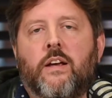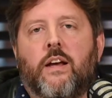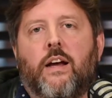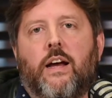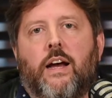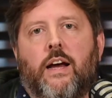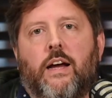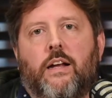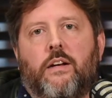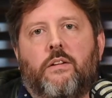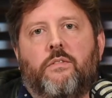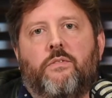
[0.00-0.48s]

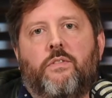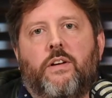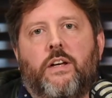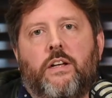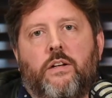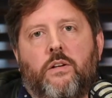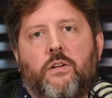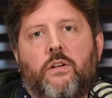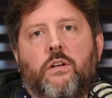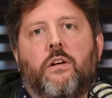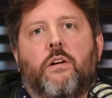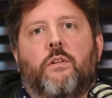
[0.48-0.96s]
and
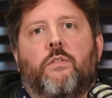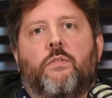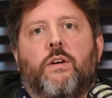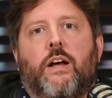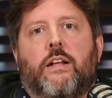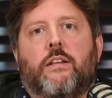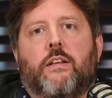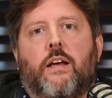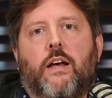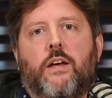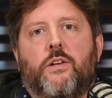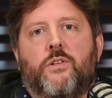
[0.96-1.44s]
then
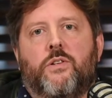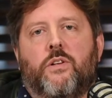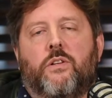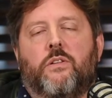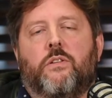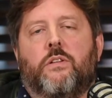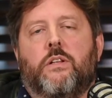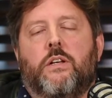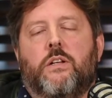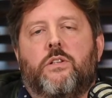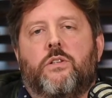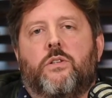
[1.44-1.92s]
that
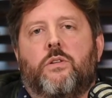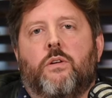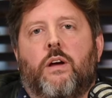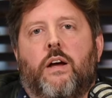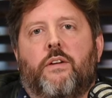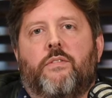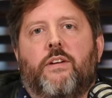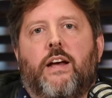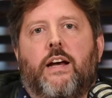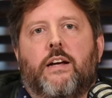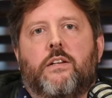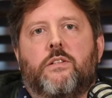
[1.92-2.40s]
agent needs to
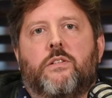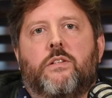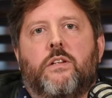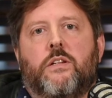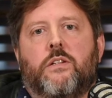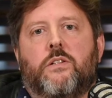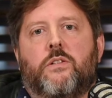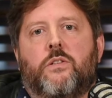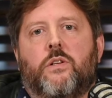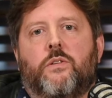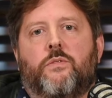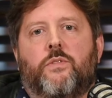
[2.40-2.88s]
have
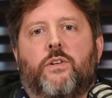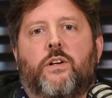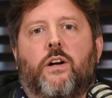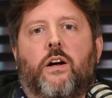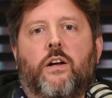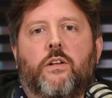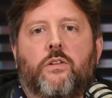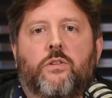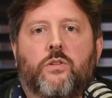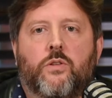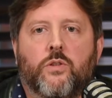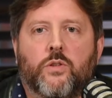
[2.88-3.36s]
access to the
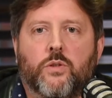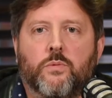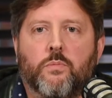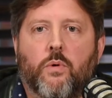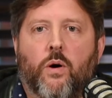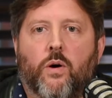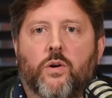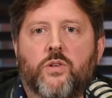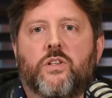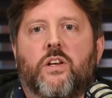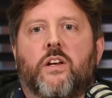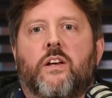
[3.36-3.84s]
right
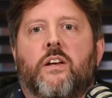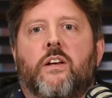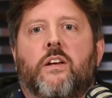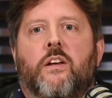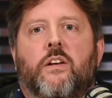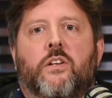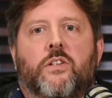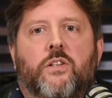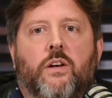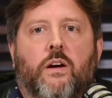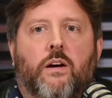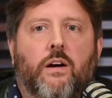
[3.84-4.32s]
toolbox.
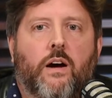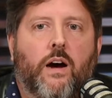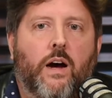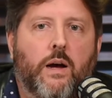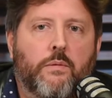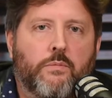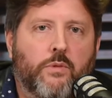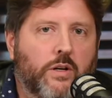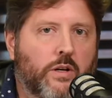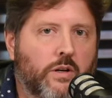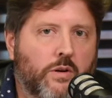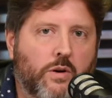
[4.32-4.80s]
So
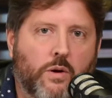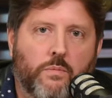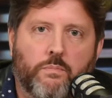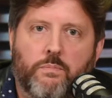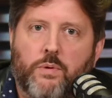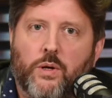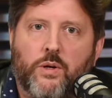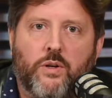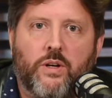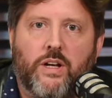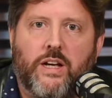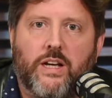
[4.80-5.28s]
I'm not a
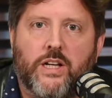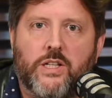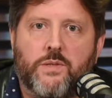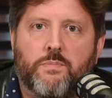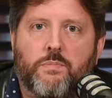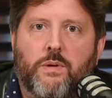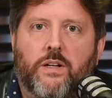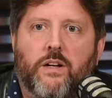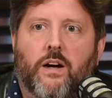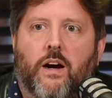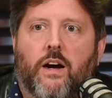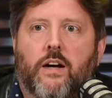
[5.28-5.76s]
computer
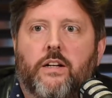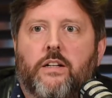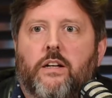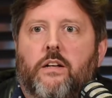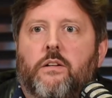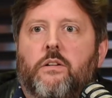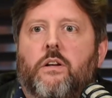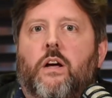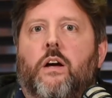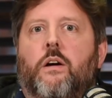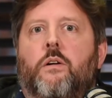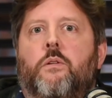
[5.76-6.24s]
expert, I
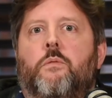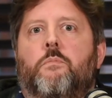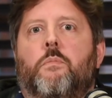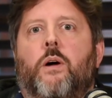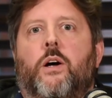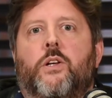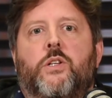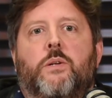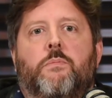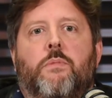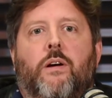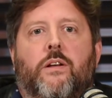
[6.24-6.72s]
don't know
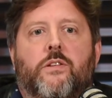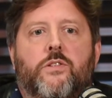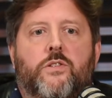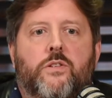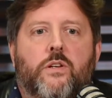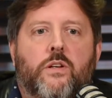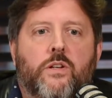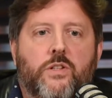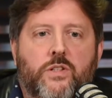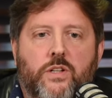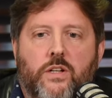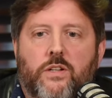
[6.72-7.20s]
much about
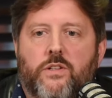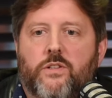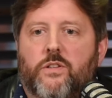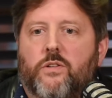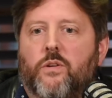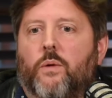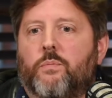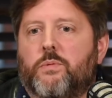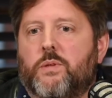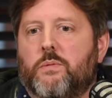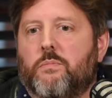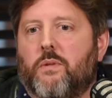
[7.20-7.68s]
search engine
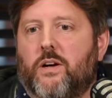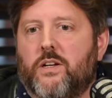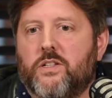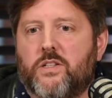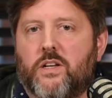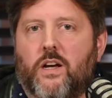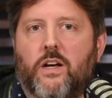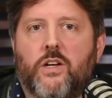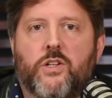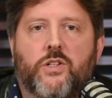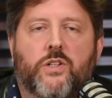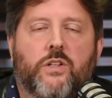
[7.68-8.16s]

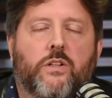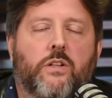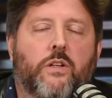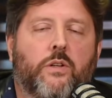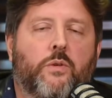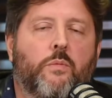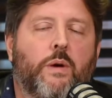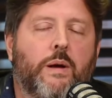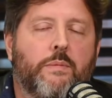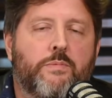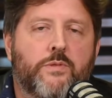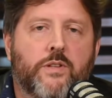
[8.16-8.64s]
optimization
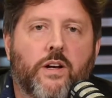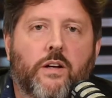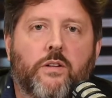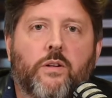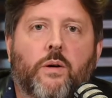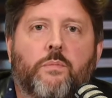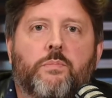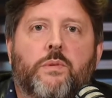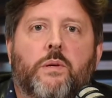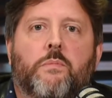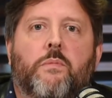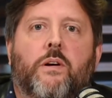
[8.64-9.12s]
and website
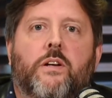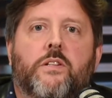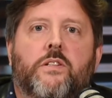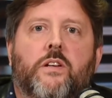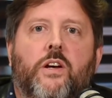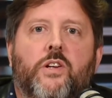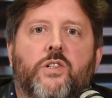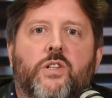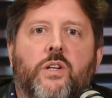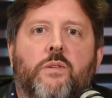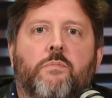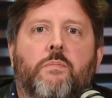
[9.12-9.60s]

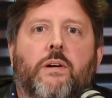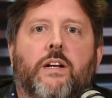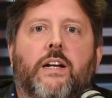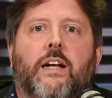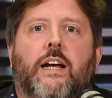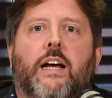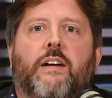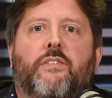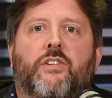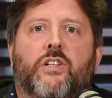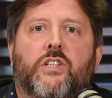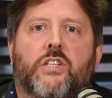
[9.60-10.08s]
optimization, but I
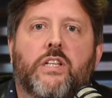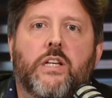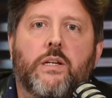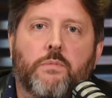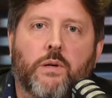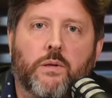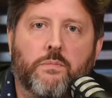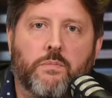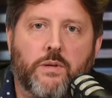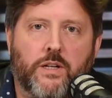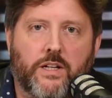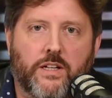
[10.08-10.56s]
have a team
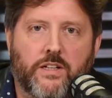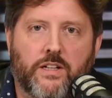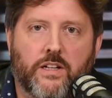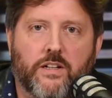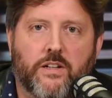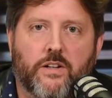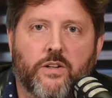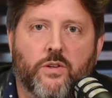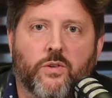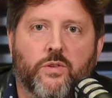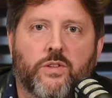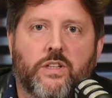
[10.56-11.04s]
at Meridian
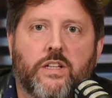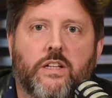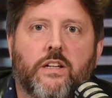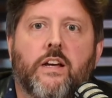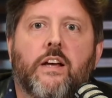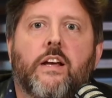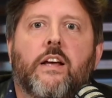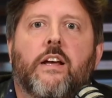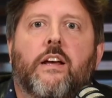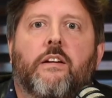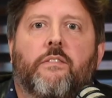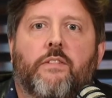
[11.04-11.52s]
Realty
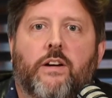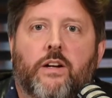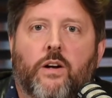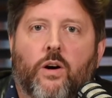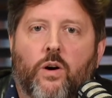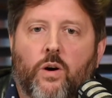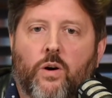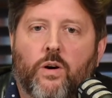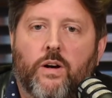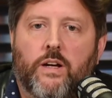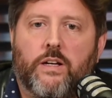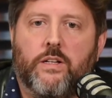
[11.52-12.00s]
that
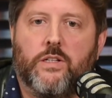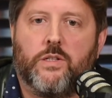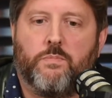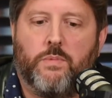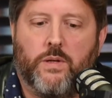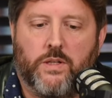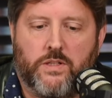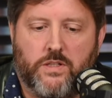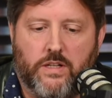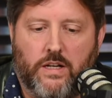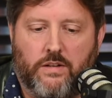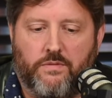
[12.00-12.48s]
are
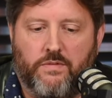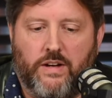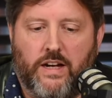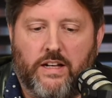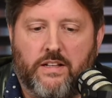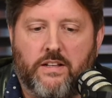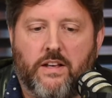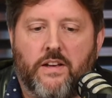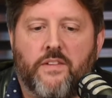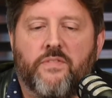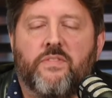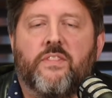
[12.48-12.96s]
experts at
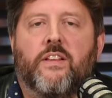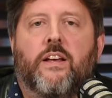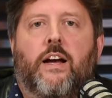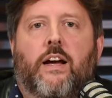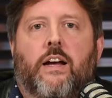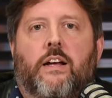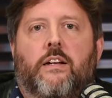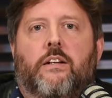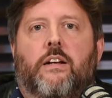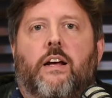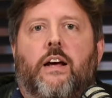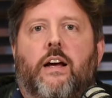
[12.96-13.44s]
that,
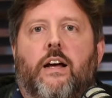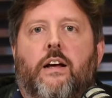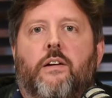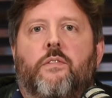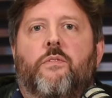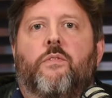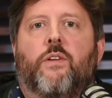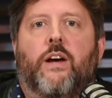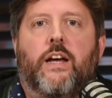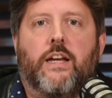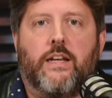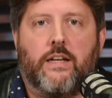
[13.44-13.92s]
and
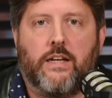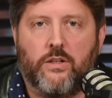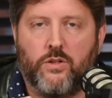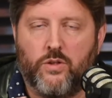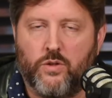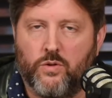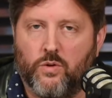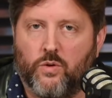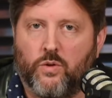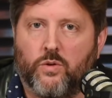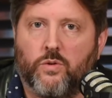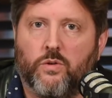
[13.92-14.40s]
they can
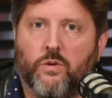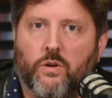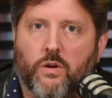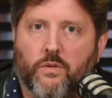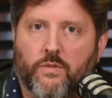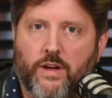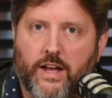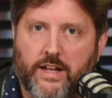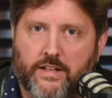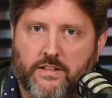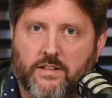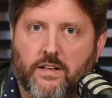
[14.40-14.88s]
do all of
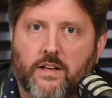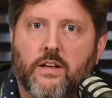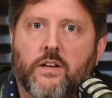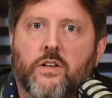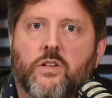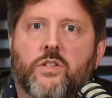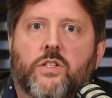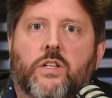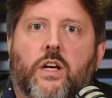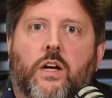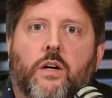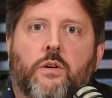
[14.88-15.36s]
that.
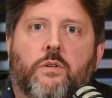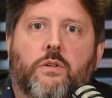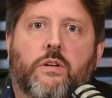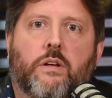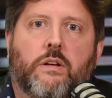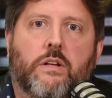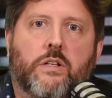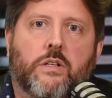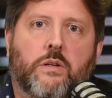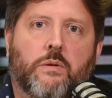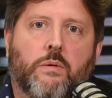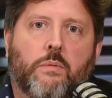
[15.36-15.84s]
So
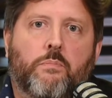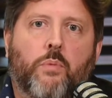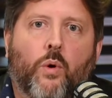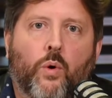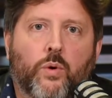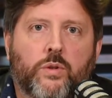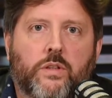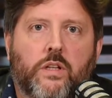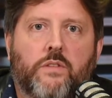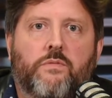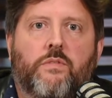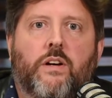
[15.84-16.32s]
it's
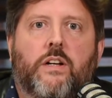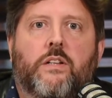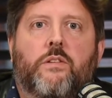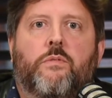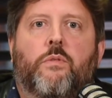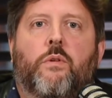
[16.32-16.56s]
important that the